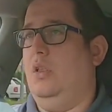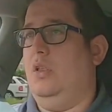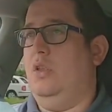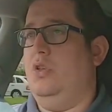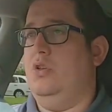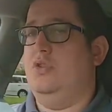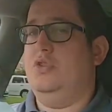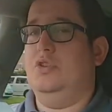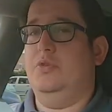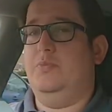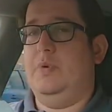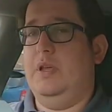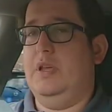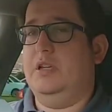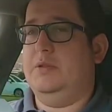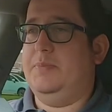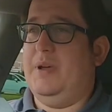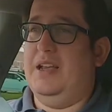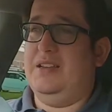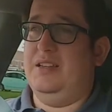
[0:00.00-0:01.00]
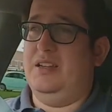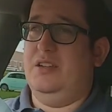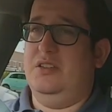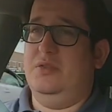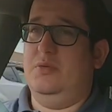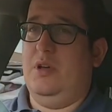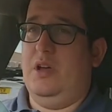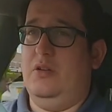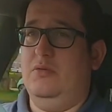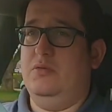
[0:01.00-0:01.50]
you should be expecting
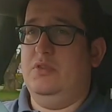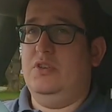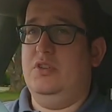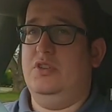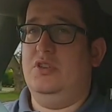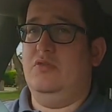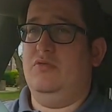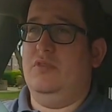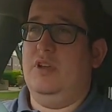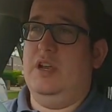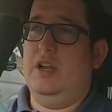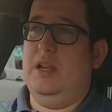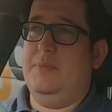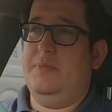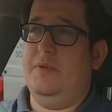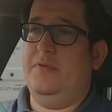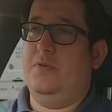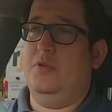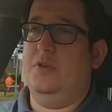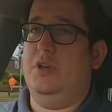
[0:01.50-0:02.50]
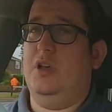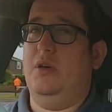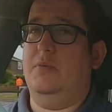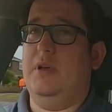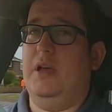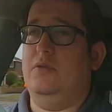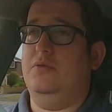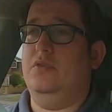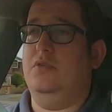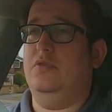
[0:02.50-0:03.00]
as well, you should really, before you come
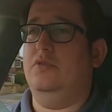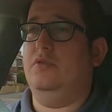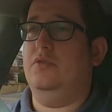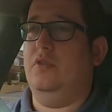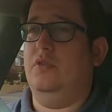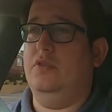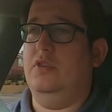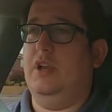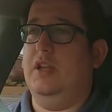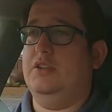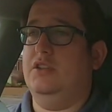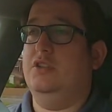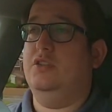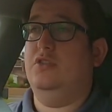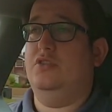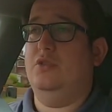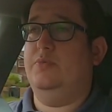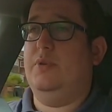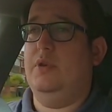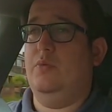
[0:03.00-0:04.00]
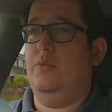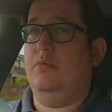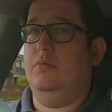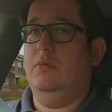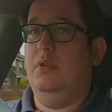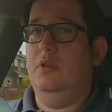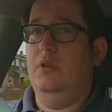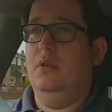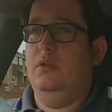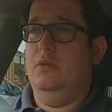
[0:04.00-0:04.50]
out on your lesson, you should be
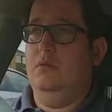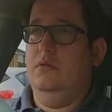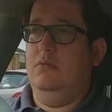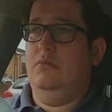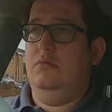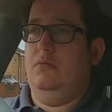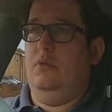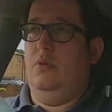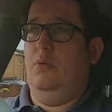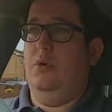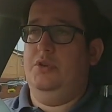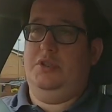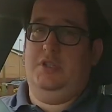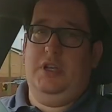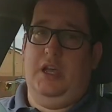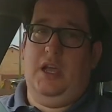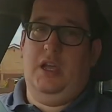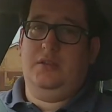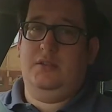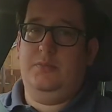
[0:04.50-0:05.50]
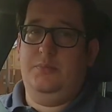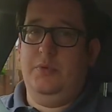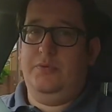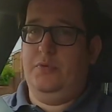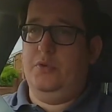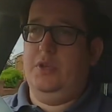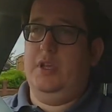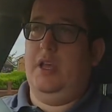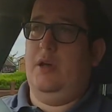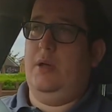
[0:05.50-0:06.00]
washing your hands
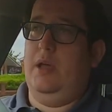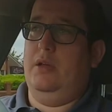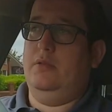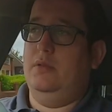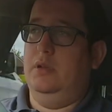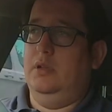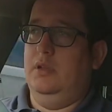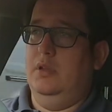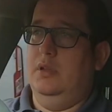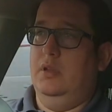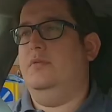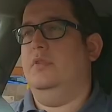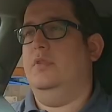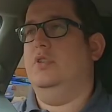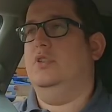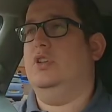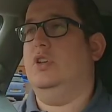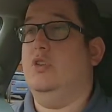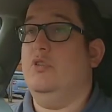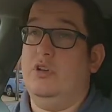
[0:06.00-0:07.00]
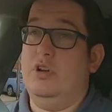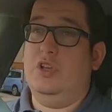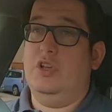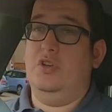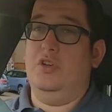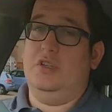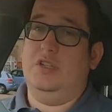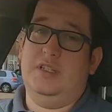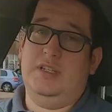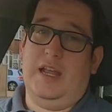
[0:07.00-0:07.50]
before you come out, so you're in a
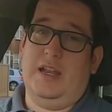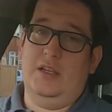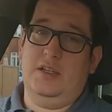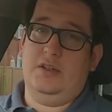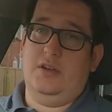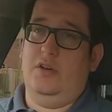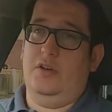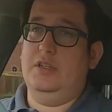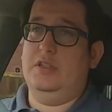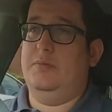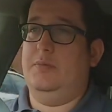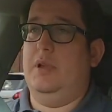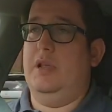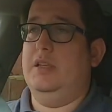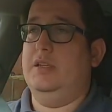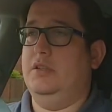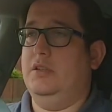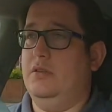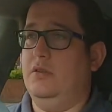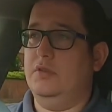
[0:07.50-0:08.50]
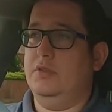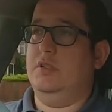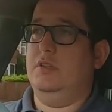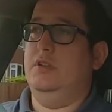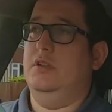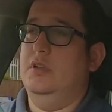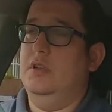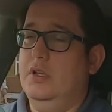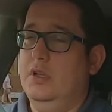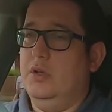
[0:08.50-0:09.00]
good sanitised place. You know, so
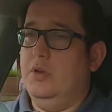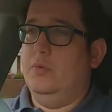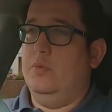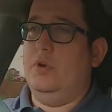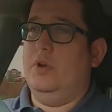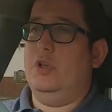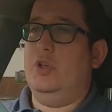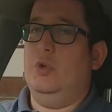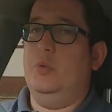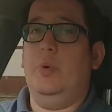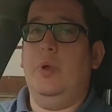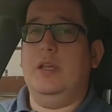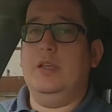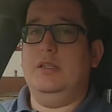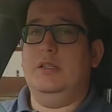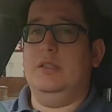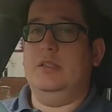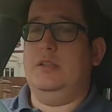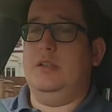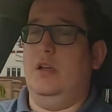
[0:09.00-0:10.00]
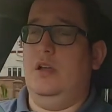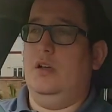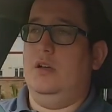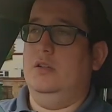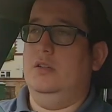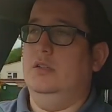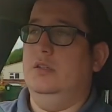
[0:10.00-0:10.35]
we're in a good place to start.